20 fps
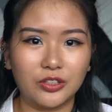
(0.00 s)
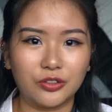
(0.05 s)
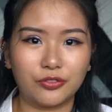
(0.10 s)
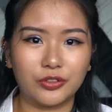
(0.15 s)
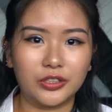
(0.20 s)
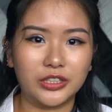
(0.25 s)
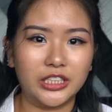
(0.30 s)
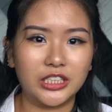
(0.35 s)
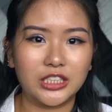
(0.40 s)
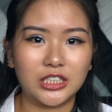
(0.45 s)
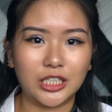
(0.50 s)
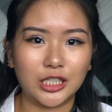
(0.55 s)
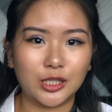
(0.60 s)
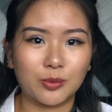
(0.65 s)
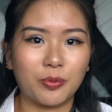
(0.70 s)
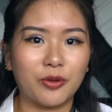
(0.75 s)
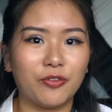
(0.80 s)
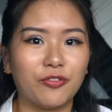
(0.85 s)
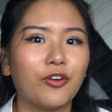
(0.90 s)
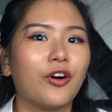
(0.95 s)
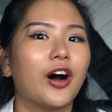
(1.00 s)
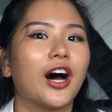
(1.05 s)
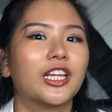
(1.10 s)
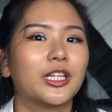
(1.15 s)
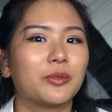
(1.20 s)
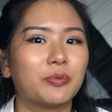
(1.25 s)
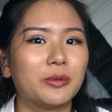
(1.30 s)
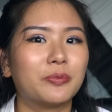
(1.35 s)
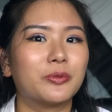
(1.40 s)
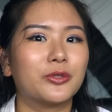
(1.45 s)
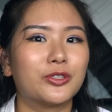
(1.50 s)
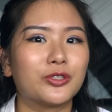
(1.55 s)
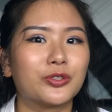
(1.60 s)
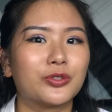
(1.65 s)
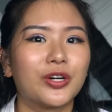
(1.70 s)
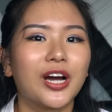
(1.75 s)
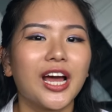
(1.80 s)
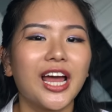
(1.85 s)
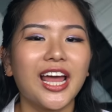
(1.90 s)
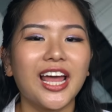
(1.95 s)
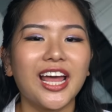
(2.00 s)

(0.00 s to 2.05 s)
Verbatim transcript: look for these things before other people do.